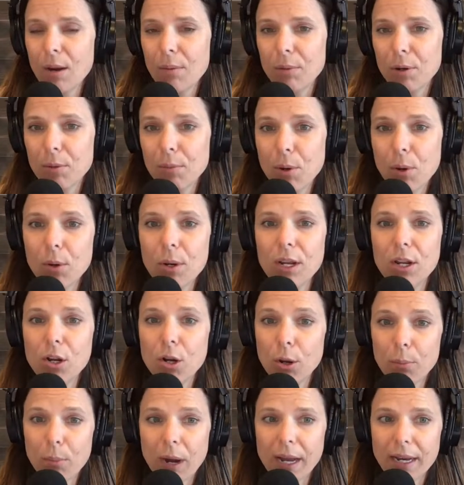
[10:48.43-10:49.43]
promoting
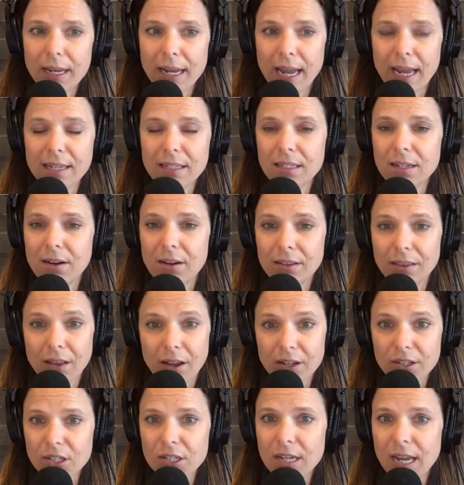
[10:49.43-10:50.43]
your podcast on
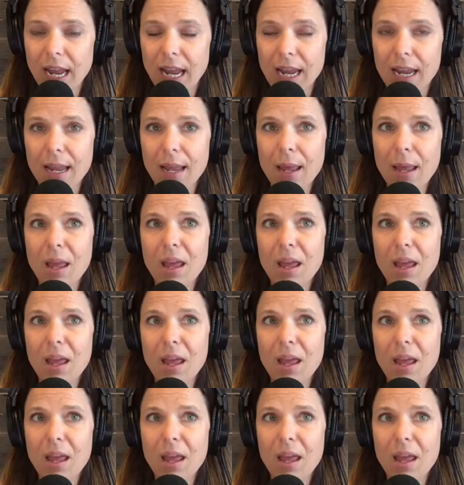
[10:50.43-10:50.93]
launch day.